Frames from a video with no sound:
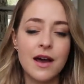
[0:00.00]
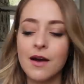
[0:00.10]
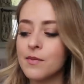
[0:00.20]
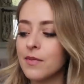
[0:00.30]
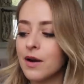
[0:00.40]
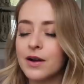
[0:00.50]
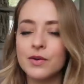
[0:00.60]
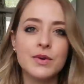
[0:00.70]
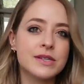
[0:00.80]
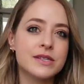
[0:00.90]
I'm
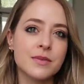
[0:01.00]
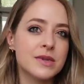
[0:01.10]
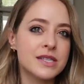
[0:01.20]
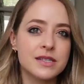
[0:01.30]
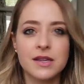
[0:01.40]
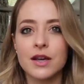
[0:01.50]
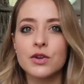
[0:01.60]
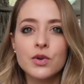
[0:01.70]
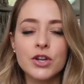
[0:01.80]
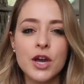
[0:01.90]
listening to like
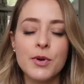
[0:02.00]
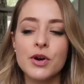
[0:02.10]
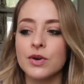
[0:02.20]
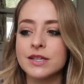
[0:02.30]
an audiobook